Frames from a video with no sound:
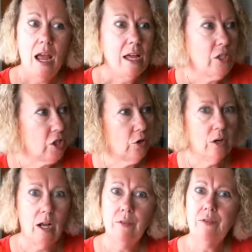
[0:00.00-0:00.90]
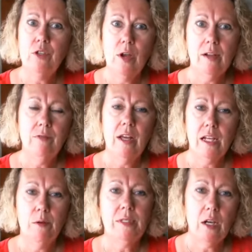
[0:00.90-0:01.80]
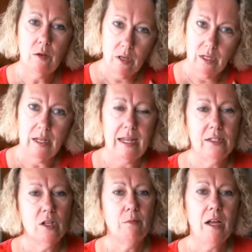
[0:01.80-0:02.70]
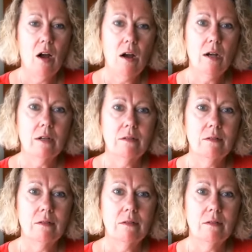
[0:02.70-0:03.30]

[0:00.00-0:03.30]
And sure enough, the dragonfly comes out, lands on my heart,